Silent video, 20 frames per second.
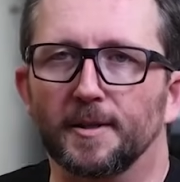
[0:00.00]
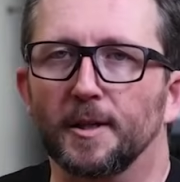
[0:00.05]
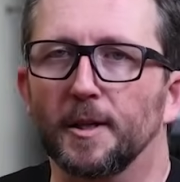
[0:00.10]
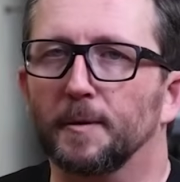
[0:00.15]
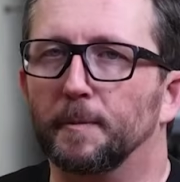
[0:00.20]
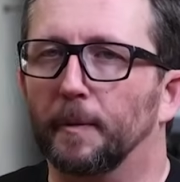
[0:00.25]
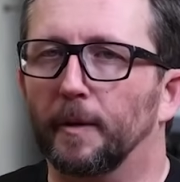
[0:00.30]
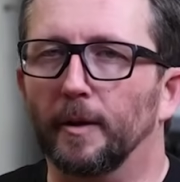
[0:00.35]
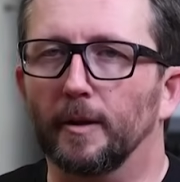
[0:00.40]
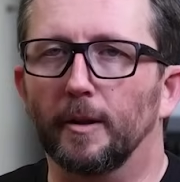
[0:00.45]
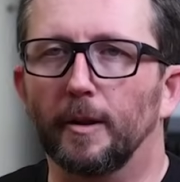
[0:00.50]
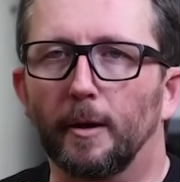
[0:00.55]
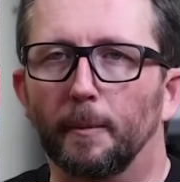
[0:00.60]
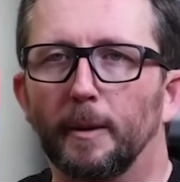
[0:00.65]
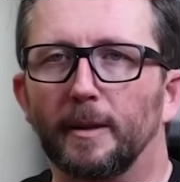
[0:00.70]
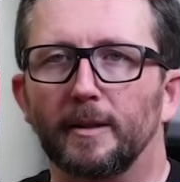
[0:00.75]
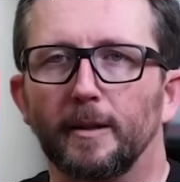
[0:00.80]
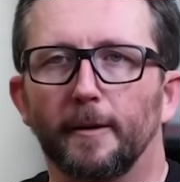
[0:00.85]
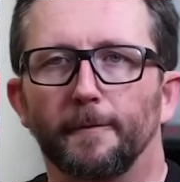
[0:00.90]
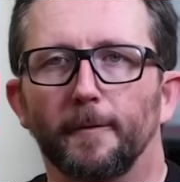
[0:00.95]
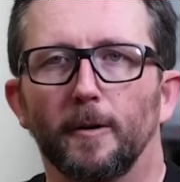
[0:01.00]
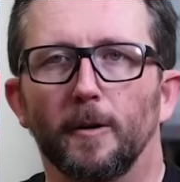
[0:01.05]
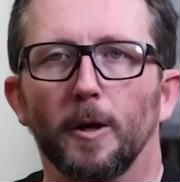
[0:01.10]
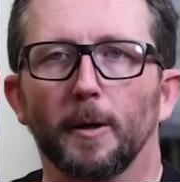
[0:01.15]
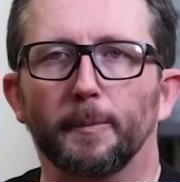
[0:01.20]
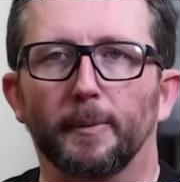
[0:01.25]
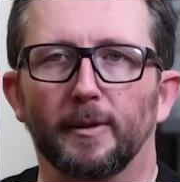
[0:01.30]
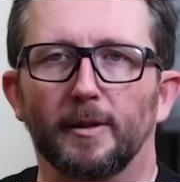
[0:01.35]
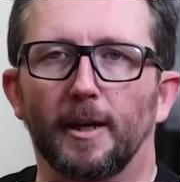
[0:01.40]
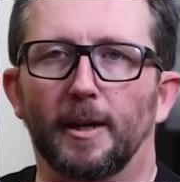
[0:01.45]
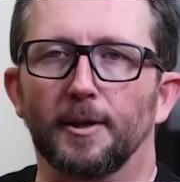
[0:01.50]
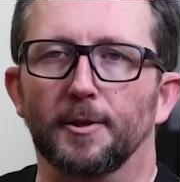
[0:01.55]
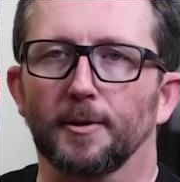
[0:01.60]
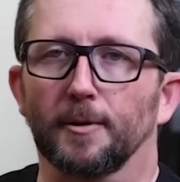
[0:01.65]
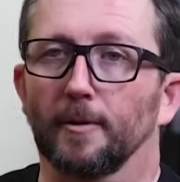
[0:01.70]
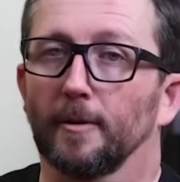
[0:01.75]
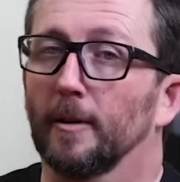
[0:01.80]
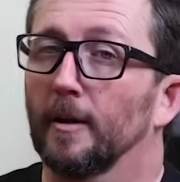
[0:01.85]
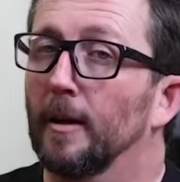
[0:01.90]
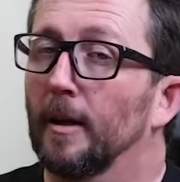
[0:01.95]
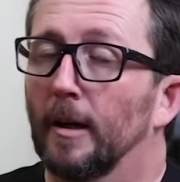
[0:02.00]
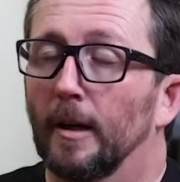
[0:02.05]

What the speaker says: just with a little bit different hook potential.